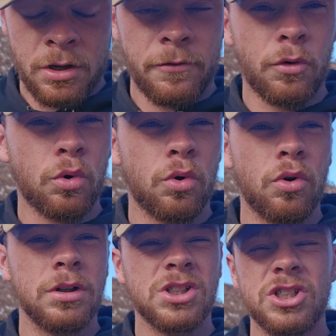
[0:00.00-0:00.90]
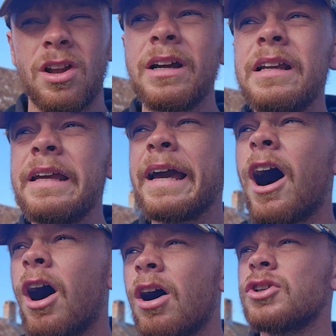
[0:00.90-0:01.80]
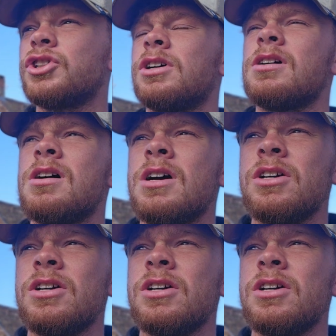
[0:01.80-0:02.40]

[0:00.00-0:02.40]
For slightly harsher